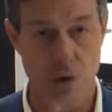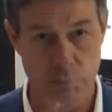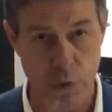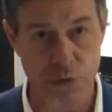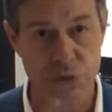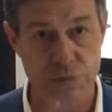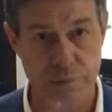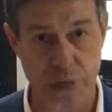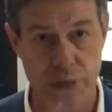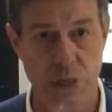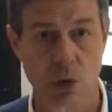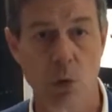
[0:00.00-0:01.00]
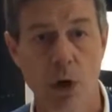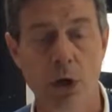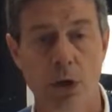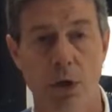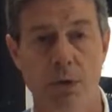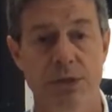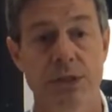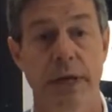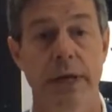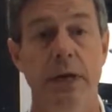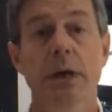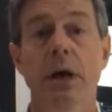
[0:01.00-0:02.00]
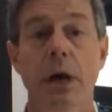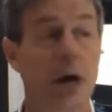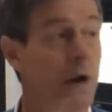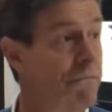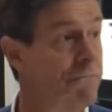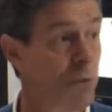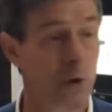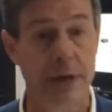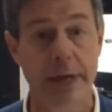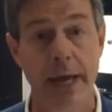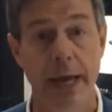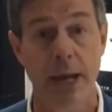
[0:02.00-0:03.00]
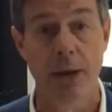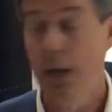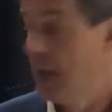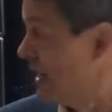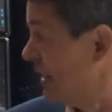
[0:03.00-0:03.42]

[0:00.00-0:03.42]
most demanding workloads like 4K.